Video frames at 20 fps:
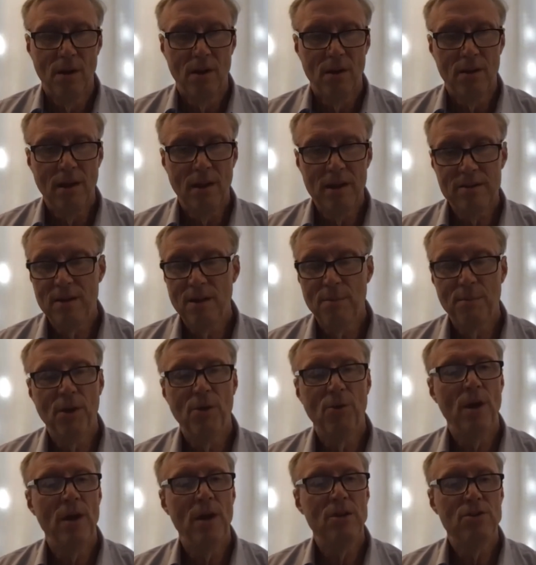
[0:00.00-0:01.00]
less
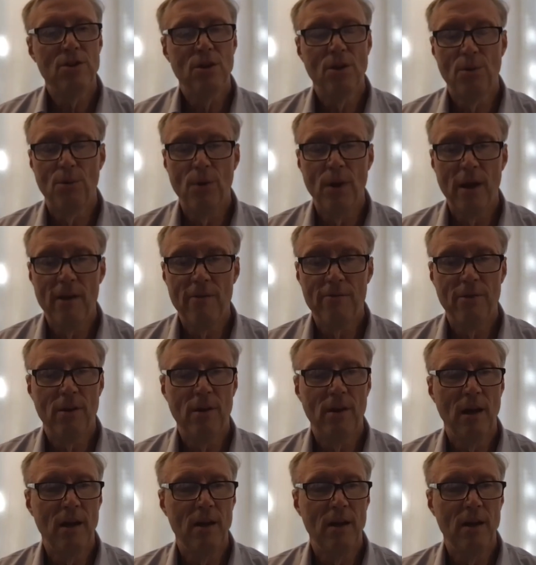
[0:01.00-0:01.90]
immigration or whatever.